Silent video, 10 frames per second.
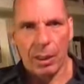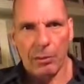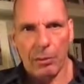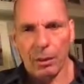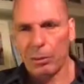
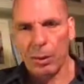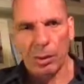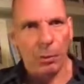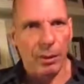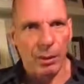it took
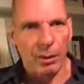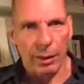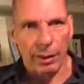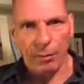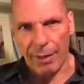one
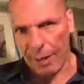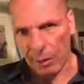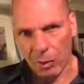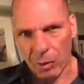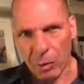little
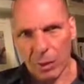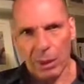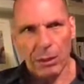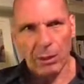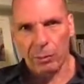virus
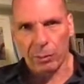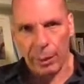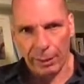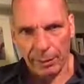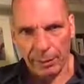in order to
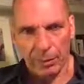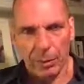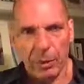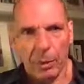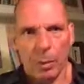wreck them.
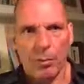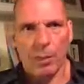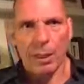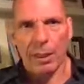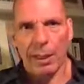We've
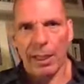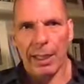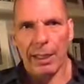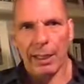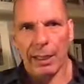seen that the
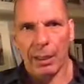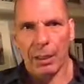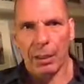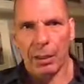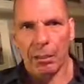
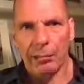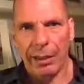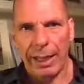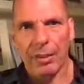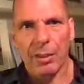idea of
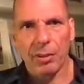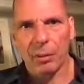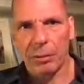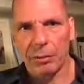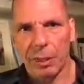Lexit,
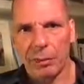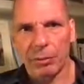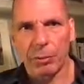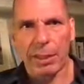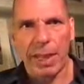of a
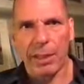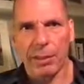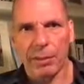left-wing exit